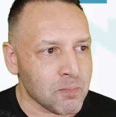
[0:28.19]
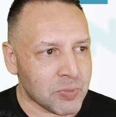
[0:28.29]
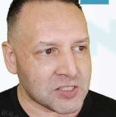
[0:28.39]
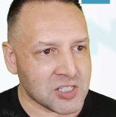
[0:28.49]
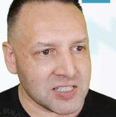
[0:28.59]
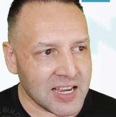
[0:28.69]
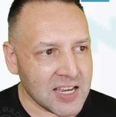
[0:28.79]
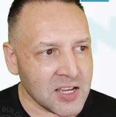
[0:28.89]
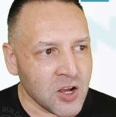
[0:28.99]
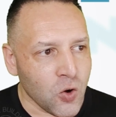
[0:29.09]
But
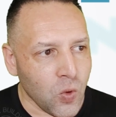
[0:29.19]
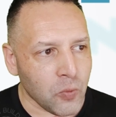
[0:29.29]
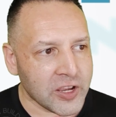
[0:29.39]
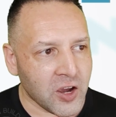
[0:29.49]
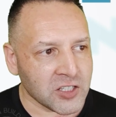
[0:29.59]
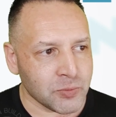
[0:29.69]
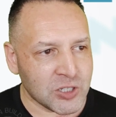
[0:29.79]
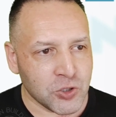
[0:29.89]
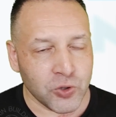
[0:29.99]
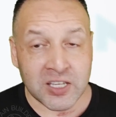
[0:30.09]
today, what we're going to be
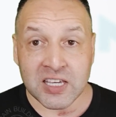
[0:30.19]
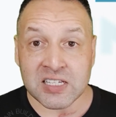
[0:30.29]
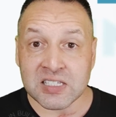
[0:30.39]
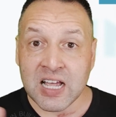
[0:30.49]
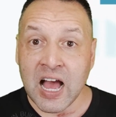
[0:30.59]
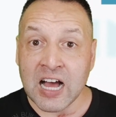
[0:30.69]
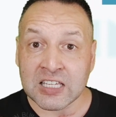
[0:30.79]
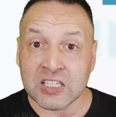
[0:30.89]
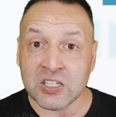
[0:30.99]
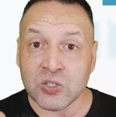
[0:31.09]
doing is ka
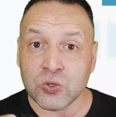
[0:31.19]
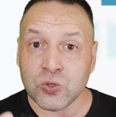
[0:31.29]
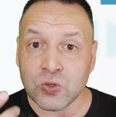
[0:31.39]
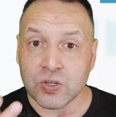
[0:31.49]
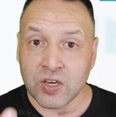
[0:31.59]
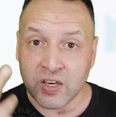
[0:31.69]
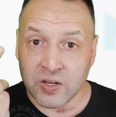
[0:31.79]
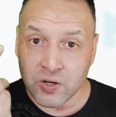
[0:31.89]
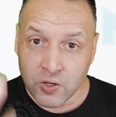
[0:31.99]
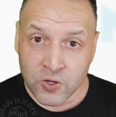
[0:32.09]
ki ku ke
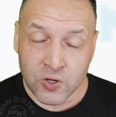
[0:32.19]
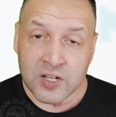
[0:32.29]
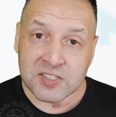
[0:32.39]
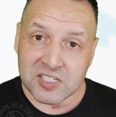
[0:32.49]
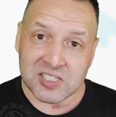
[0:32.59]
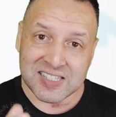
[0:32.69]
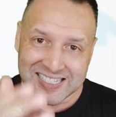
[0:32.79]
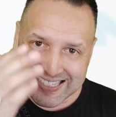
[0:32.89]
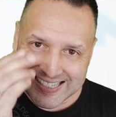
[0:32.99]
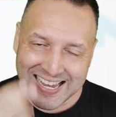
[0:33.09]
ko. This is the
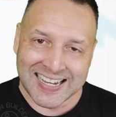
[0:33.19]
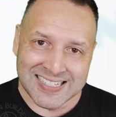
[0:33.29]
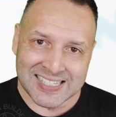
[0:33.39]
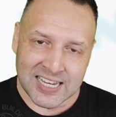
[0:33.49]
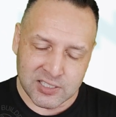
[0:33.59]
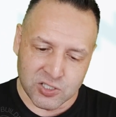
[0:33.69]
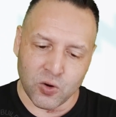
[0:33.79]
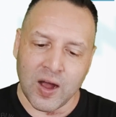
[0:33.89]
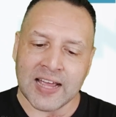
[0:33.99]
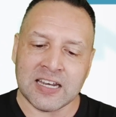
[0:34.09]
second set,
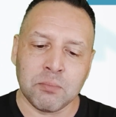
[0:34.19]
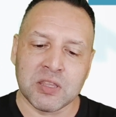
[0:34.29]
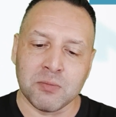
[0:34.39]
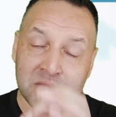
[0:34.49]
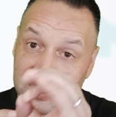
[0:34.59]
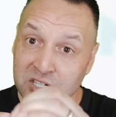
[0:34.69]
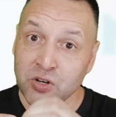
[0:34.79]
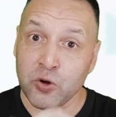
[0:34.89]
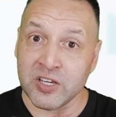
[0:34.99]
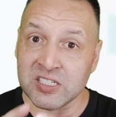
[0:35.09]
so I number them.
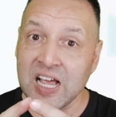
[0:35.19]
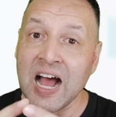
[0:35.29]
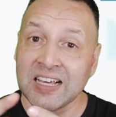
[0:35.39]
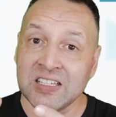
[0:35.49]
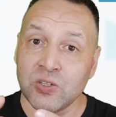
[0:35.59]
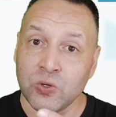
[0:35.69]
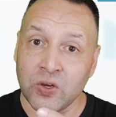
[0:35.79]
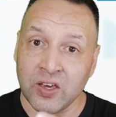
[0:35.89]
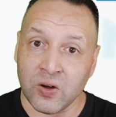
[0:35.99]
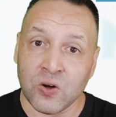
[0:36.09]
0 is a, I, u,
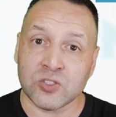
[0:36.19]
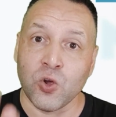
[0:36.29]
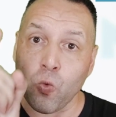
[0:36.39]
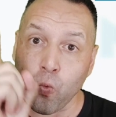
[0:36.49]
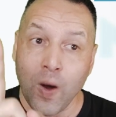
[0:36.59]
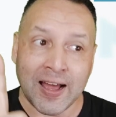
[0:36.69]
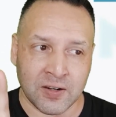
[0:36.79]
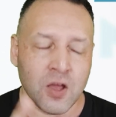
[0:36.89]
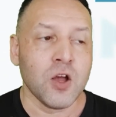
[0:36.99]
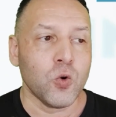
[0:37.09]
e, o. So
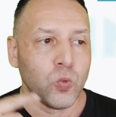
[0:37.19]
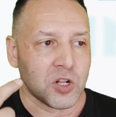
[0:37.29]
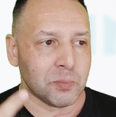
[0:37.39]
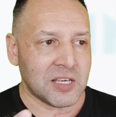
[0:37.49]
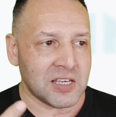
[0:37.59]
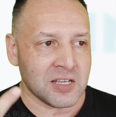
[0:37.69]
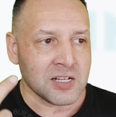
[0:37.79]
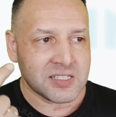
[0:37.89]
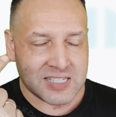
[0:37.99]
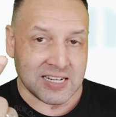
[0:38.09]
1 will be
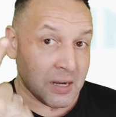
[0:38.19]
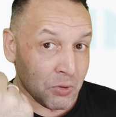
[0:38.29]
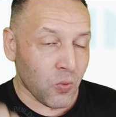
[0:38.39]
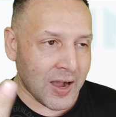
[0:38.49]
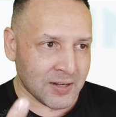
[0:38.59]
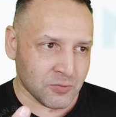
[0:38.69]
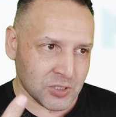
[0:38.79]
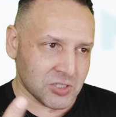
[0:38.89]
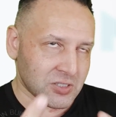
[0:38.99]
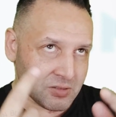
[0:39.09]
set number 1,
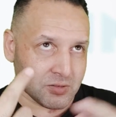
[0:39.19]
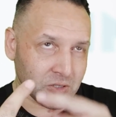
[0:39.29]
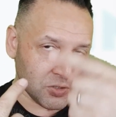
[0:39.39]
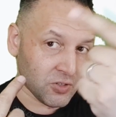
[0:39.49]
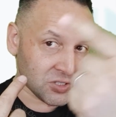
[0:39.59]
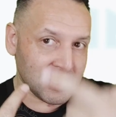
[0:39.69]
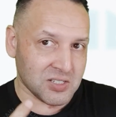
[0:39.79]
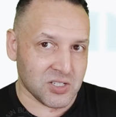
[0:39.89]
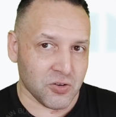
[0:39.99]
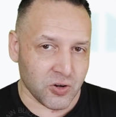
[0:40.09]
which is, because you've got set
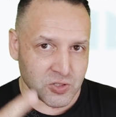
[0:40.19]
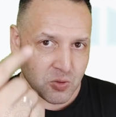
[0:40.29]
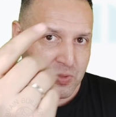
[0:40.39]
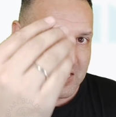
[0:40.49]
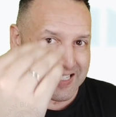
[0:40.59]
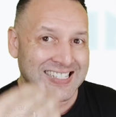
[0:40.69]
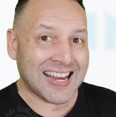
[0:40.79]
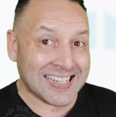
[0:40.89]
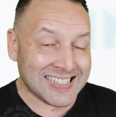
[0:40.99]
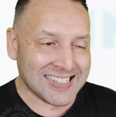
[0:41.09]
0, so the
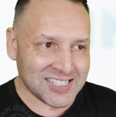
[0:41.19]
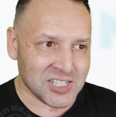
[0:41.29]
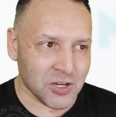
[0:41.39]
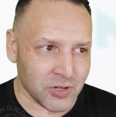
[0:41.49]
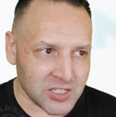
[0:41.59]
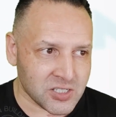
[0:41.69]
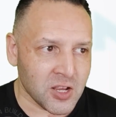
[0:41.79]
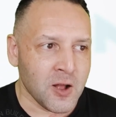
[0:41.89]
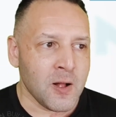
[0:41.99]
second in the series.